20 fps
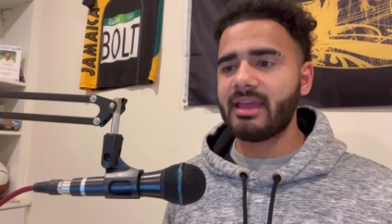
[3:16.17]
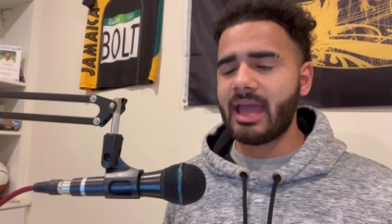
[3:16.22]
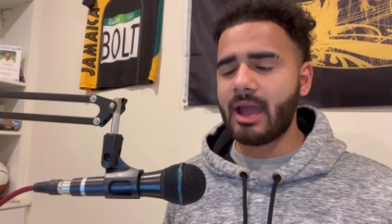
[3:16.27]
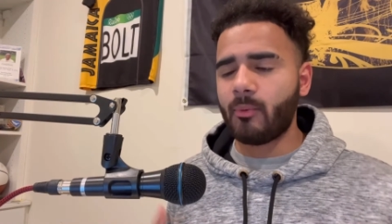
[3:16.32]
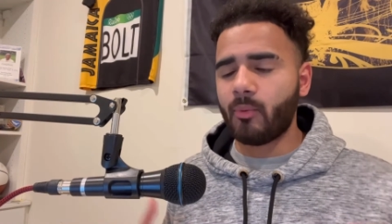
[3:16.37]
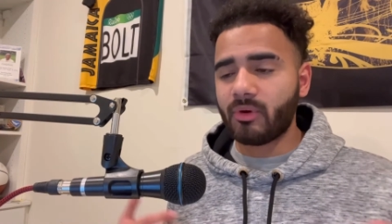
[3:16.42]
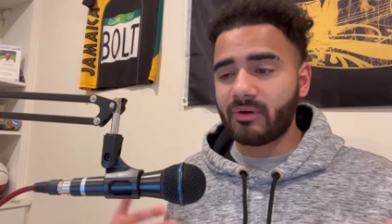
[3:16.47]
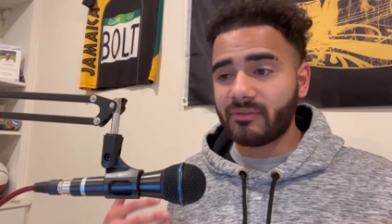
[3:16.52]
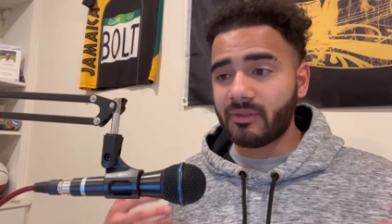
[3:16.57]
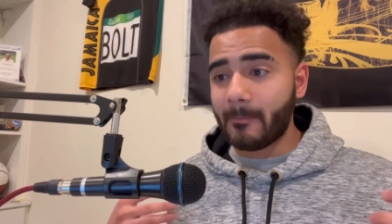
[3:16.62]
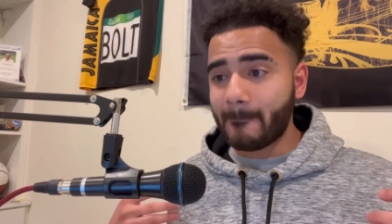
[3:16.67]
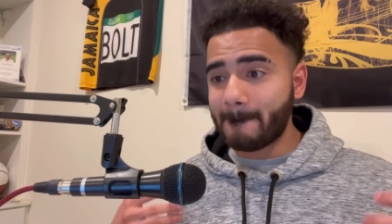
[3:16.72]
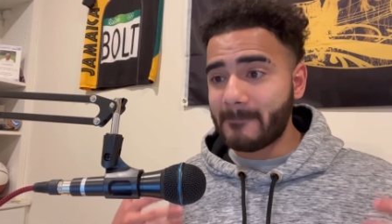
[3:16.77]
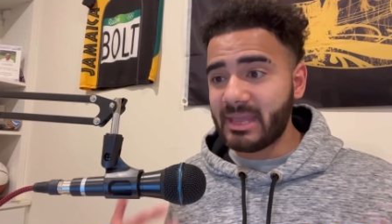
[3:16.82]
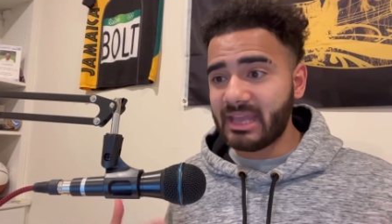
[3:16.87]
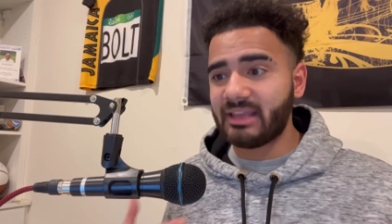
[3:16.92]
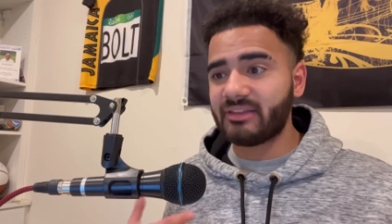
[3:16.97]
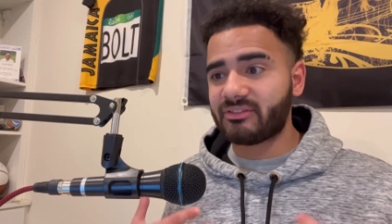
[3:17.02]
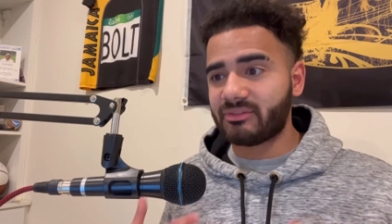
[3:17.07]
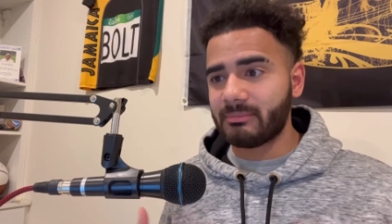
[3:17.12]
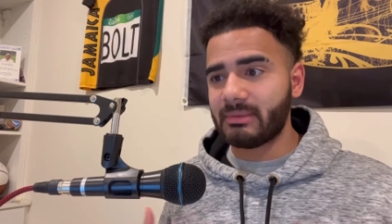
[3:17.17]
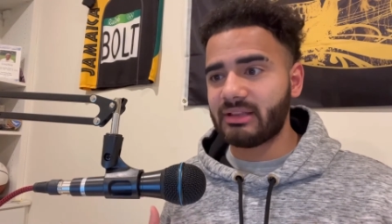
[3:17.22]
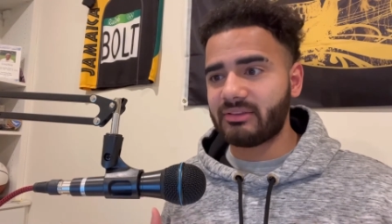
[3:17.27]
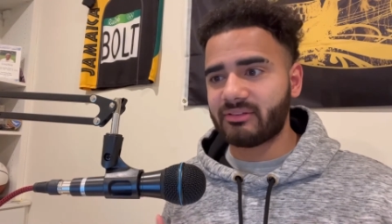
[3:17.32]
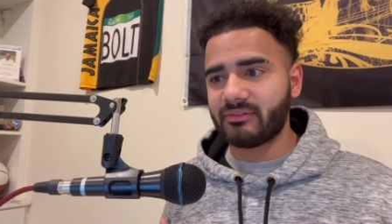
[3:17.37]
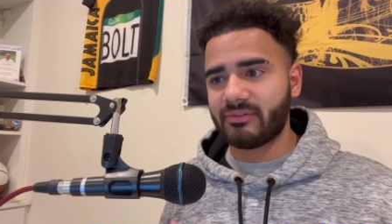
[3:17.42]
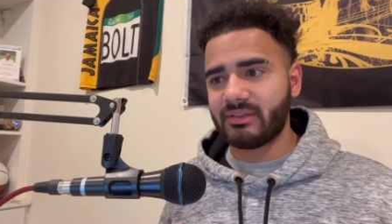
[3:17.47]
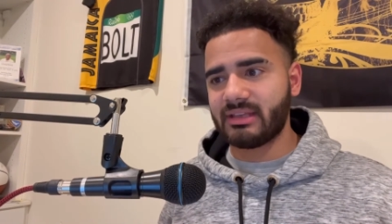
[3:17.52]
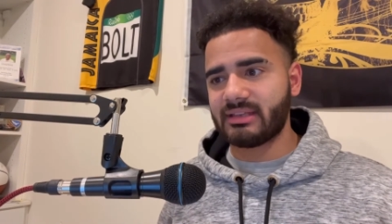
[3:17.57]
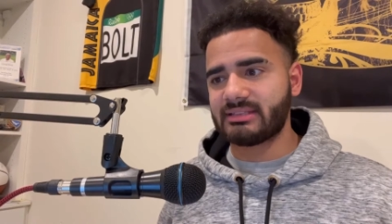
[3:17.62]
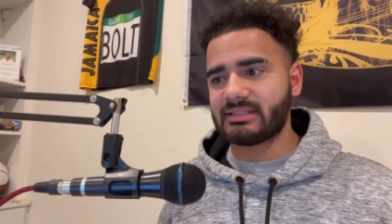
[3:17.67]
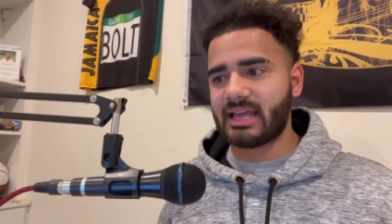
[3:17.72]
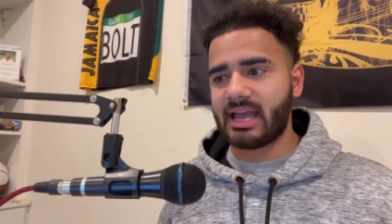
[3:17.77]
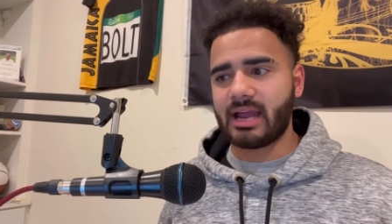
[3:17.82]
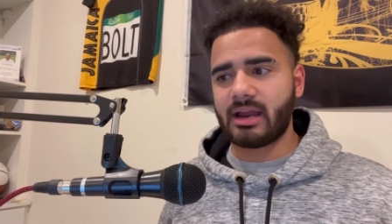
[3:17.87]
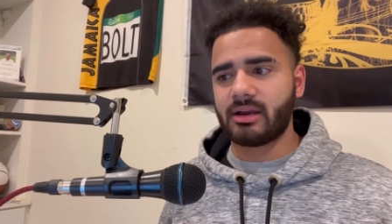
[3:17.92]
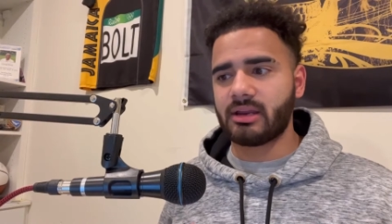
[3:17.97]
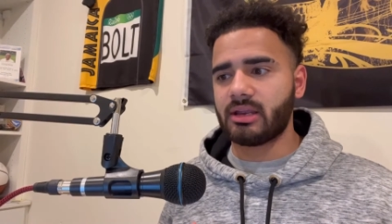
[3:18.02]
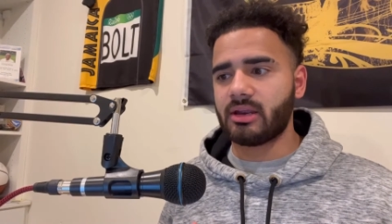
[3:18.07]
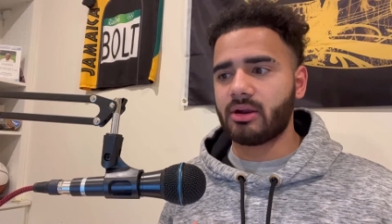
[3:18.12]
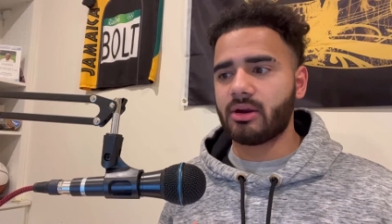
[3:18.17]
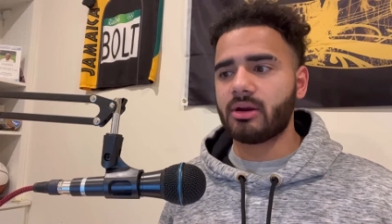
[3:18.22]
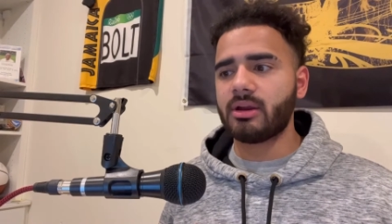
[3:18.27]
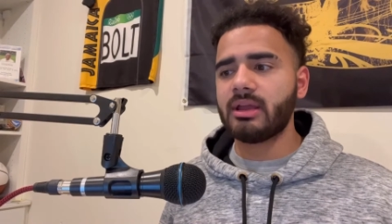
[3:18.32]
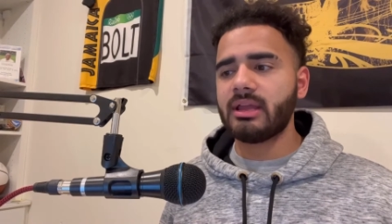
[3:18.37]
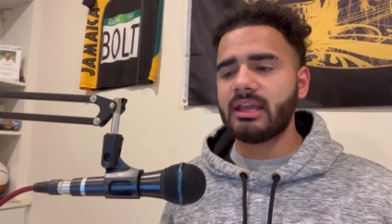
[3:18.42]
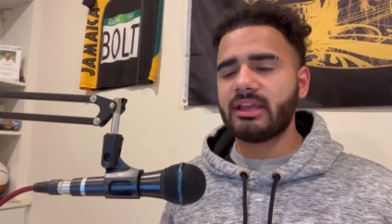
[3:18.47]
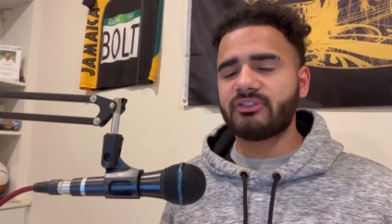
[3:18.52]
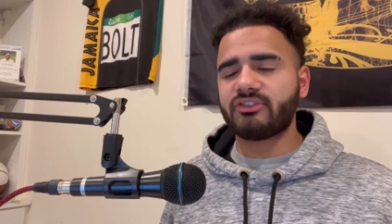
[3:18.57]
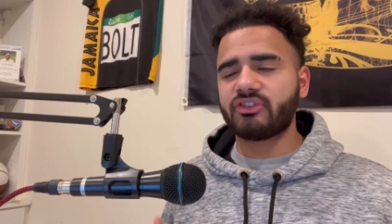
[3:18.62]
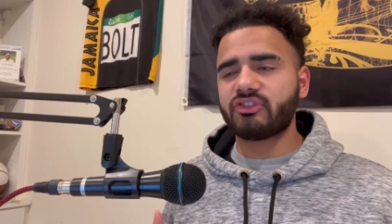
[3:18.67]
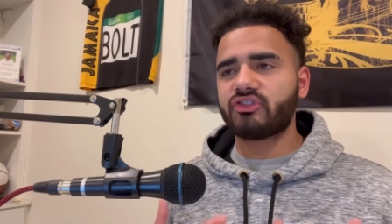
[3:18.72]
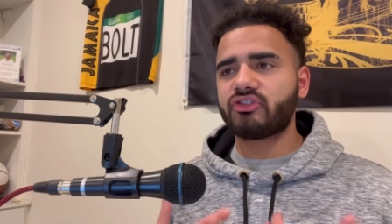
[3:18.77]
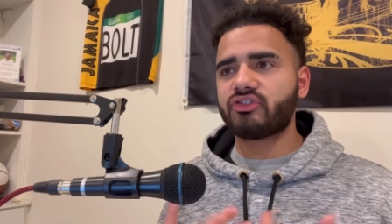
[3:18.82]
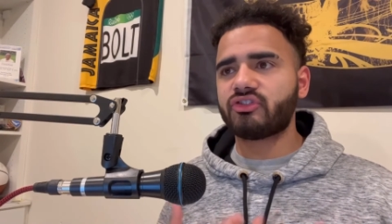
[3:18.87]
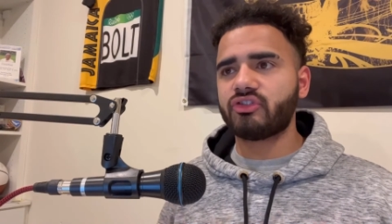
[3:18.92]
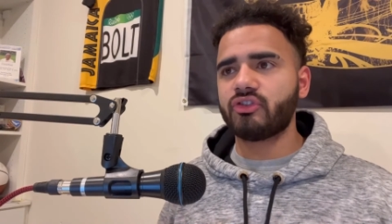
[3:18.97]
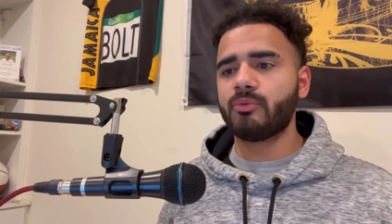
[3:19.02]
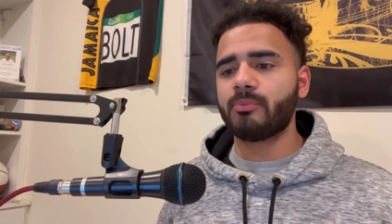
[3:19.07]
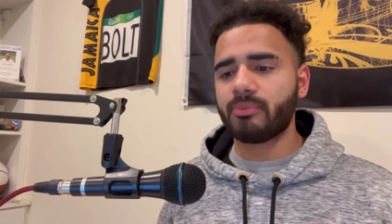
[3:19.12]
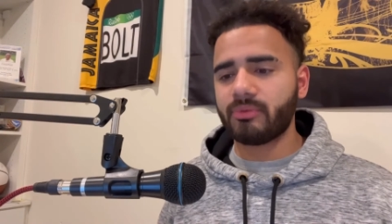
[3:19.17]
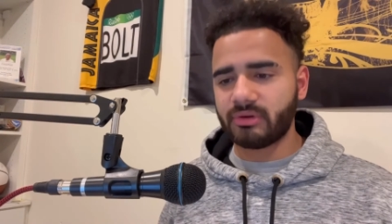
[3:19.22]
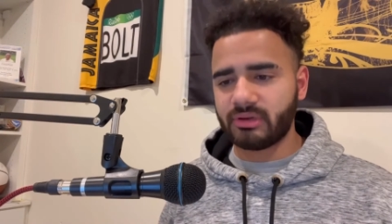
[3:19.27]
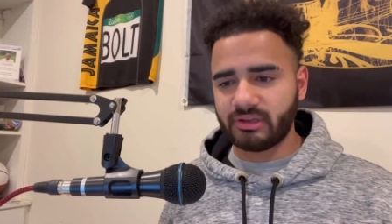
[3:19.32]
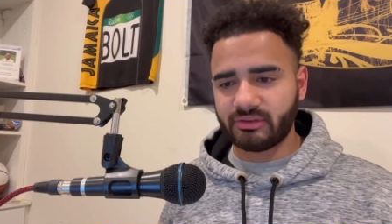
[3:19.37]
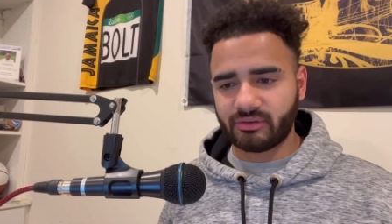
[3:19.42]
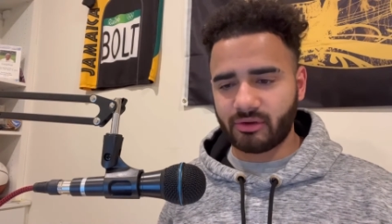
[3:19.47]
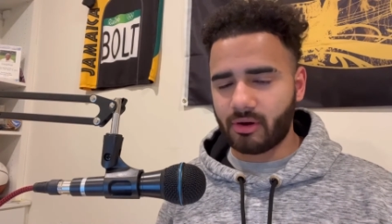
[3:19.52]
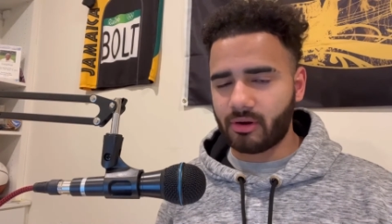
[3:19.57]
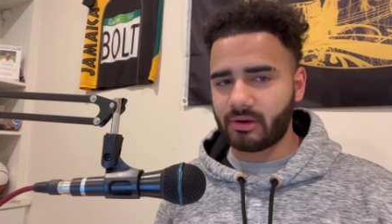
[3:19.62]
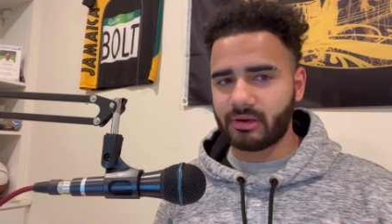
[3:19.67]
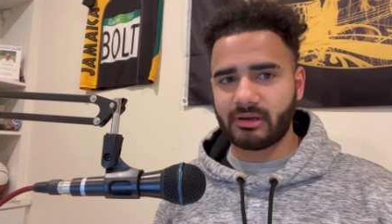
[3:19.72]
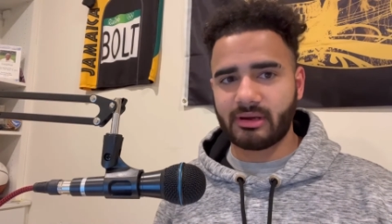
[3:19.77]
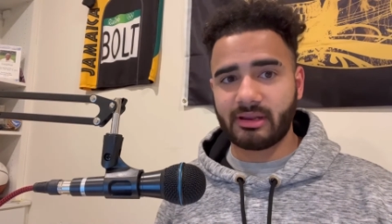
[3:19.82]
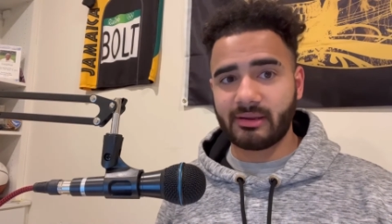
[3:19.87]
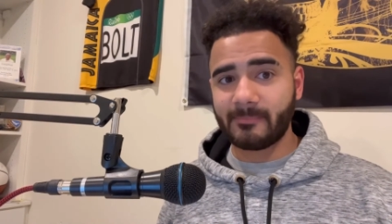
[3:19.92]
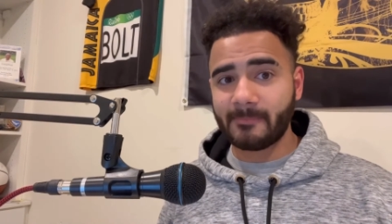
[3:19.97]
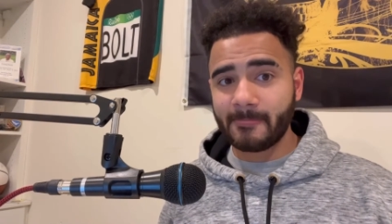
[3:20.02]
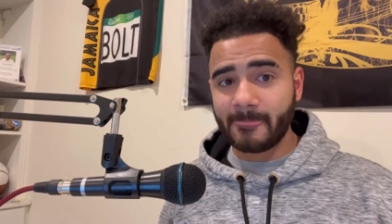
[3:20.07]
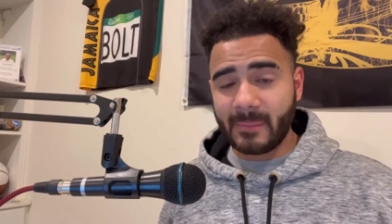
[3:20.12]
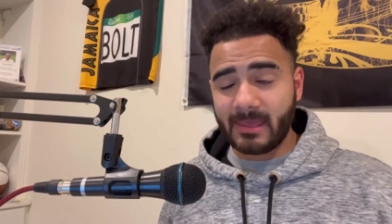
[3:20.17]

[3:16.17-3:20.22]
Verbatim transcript: at one of the biggest meets of the entire year is just super disheartening.